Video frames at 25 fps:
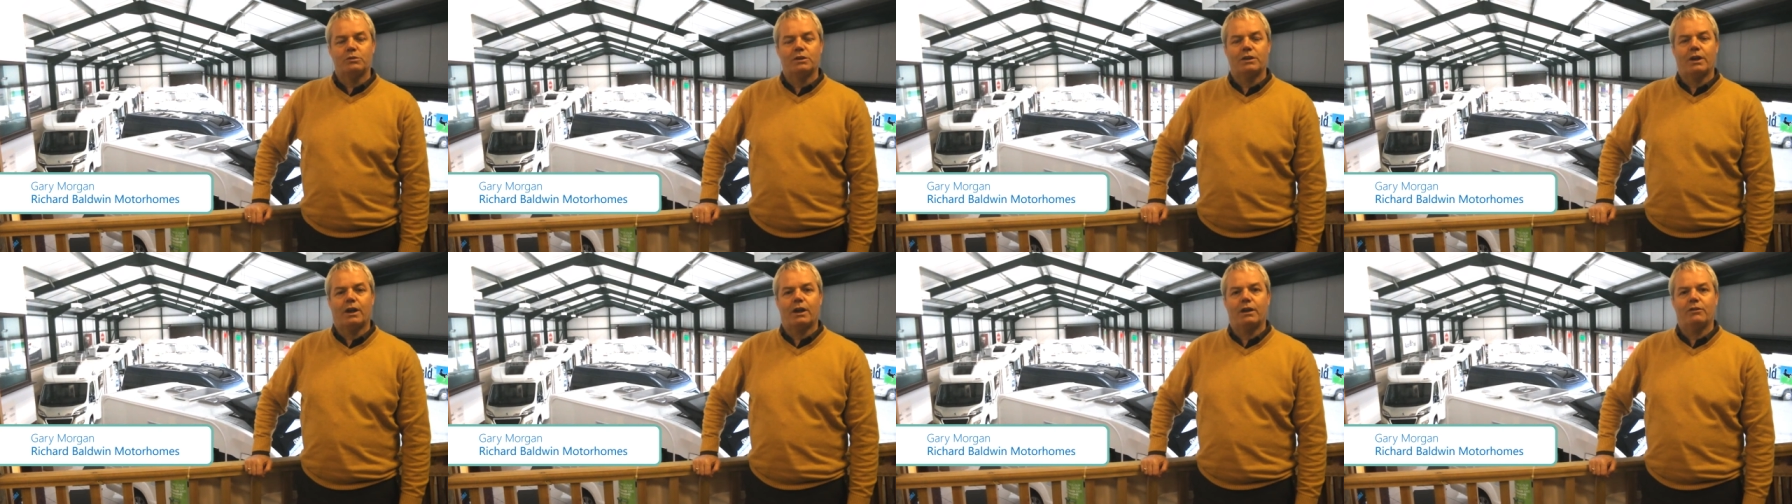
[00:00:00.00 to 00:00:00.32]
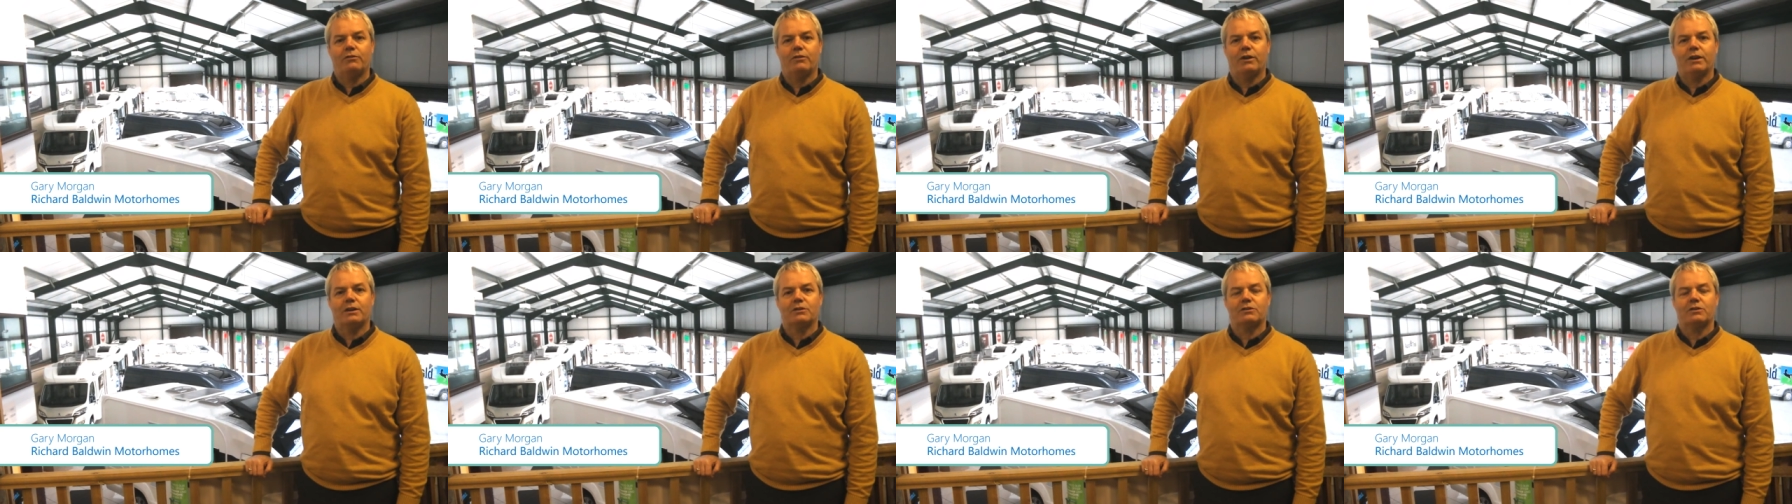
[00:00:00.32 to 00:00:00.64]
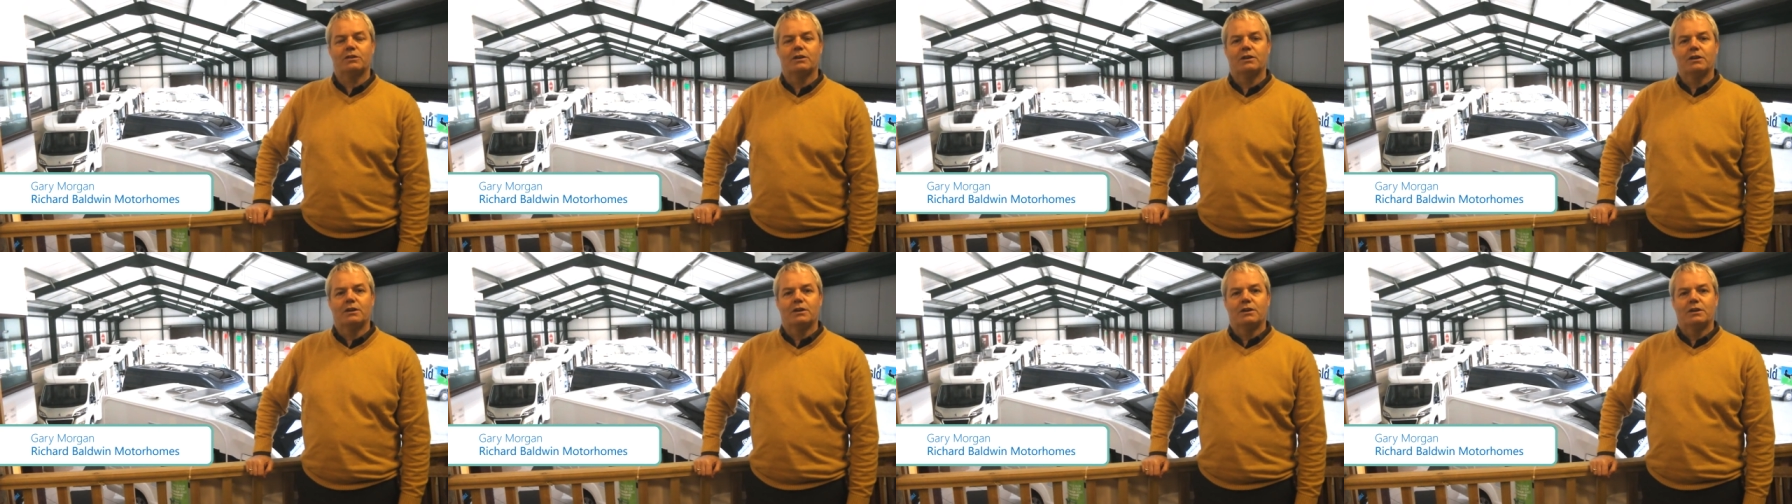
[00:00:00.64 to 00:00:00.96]
in Halifax.
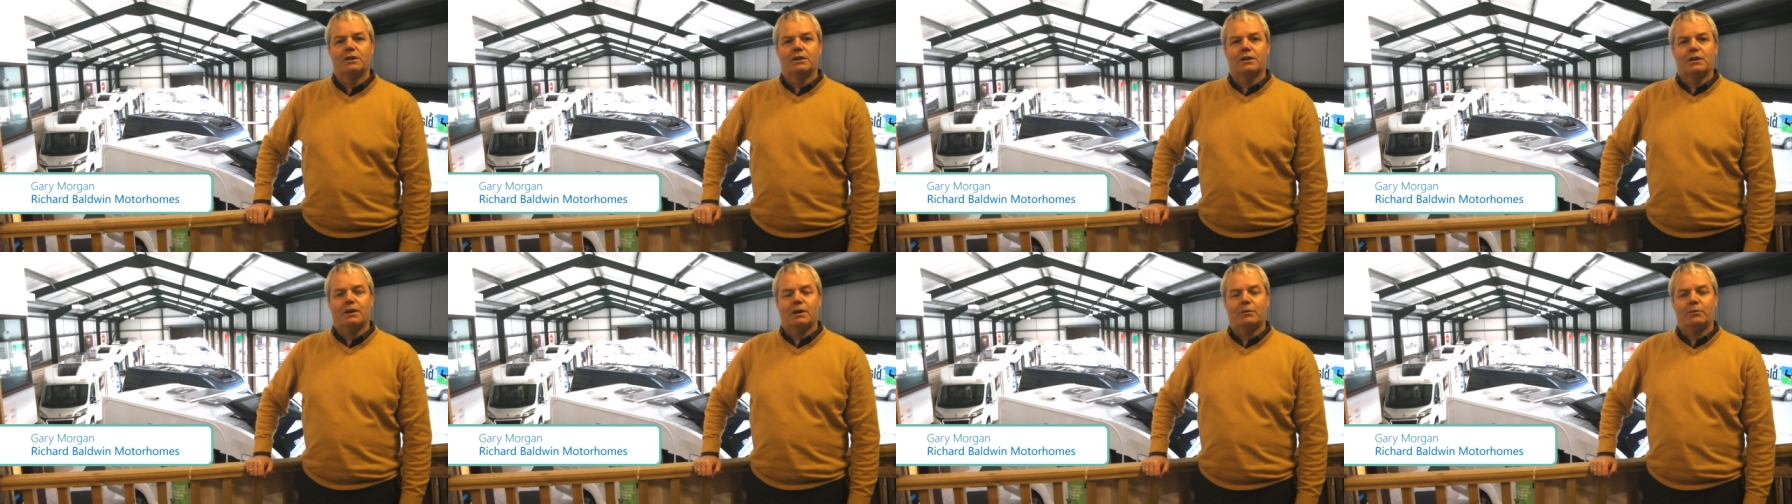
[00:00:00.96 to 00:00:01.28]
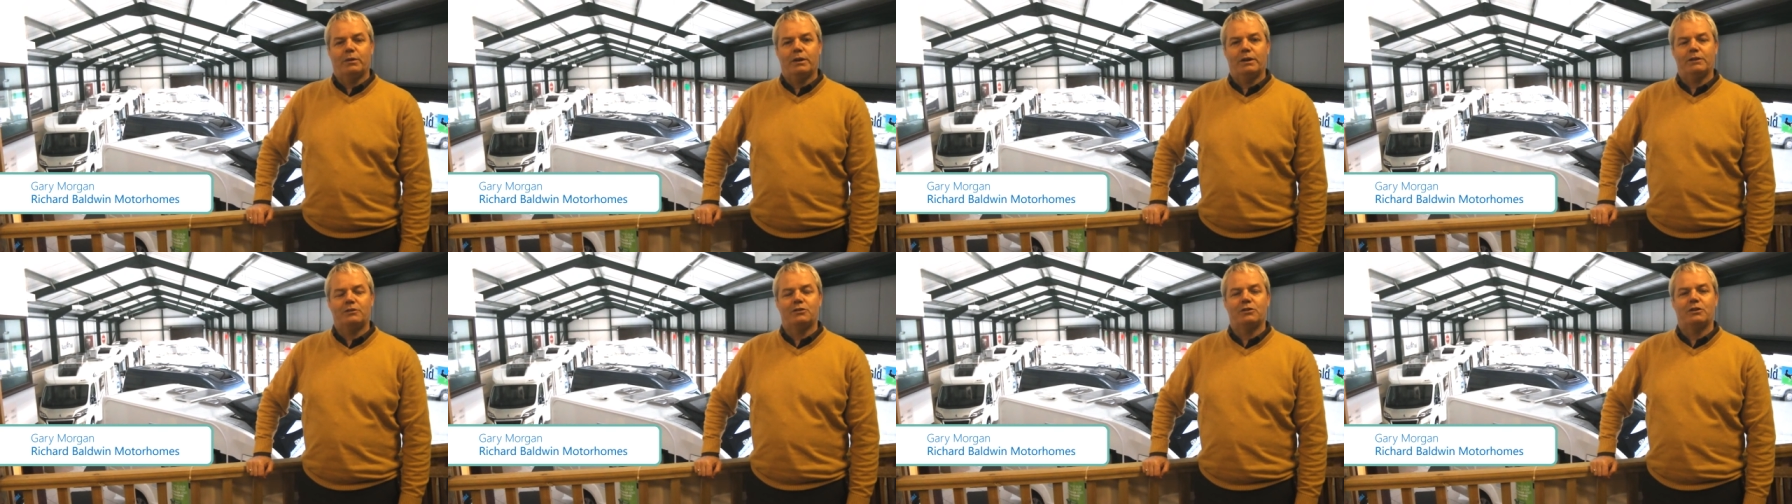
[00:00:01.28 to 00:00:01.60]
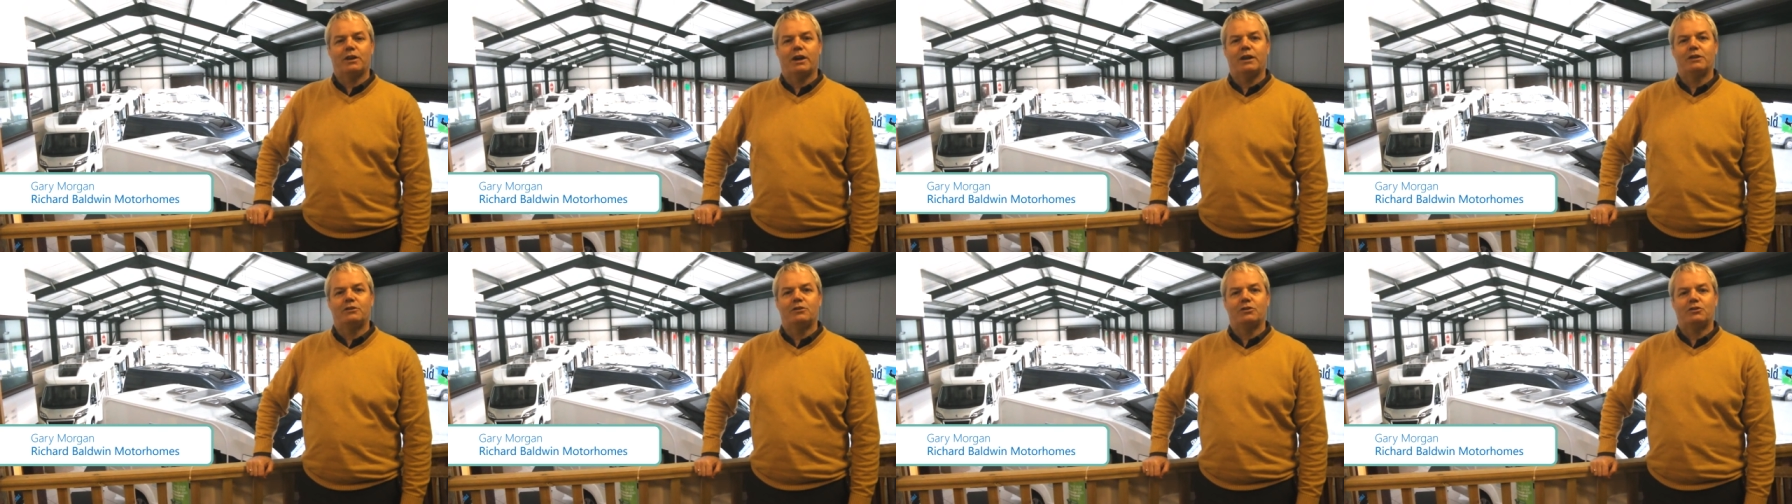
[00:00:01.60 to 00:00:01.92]
I'm here
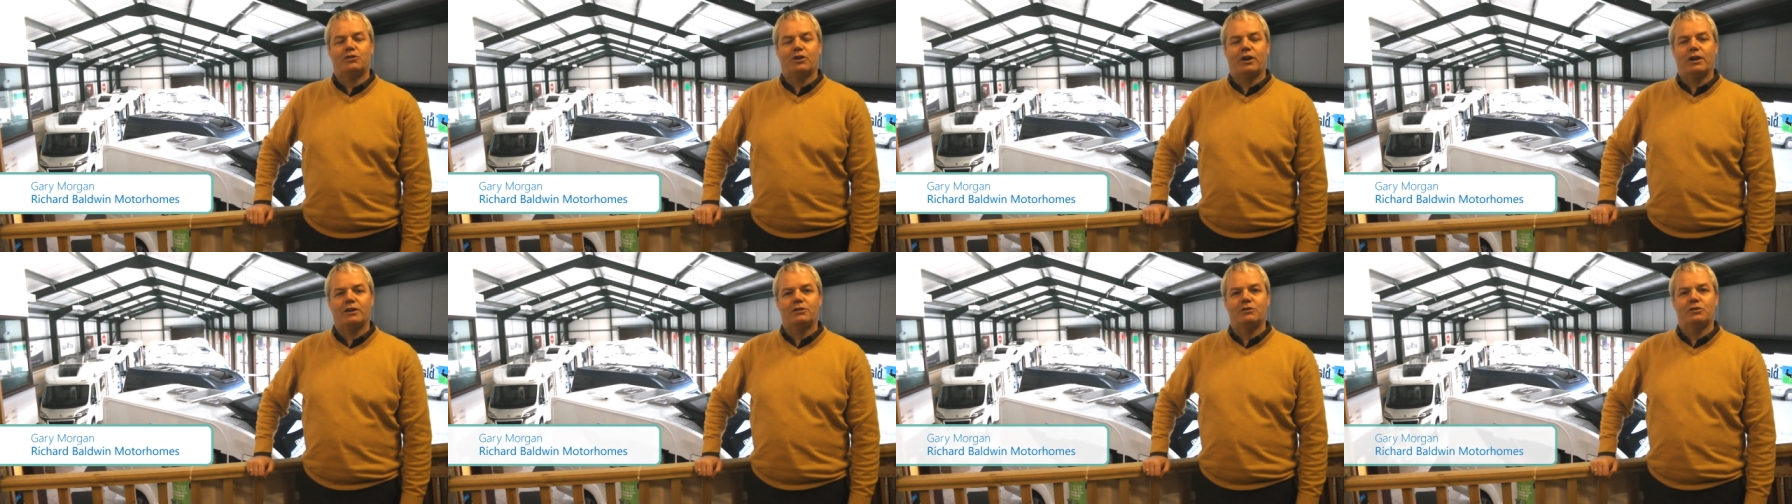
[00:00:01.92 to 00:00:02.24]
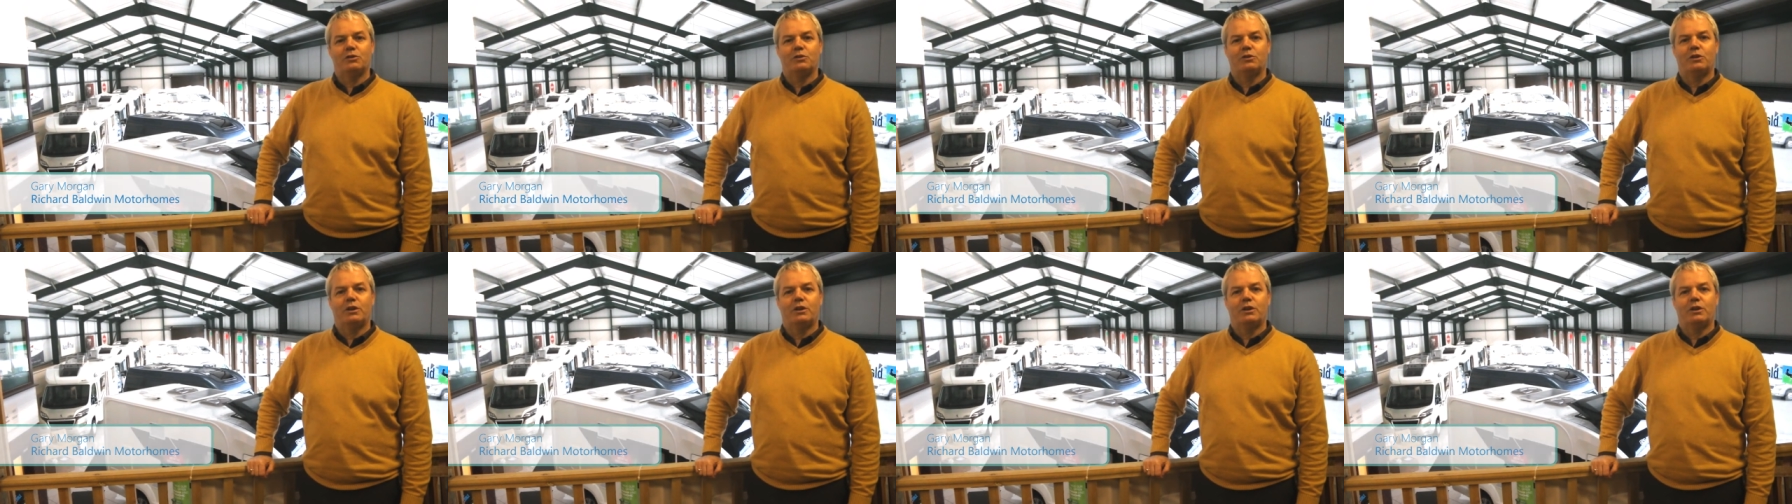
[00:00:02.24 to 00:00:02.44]
today to try to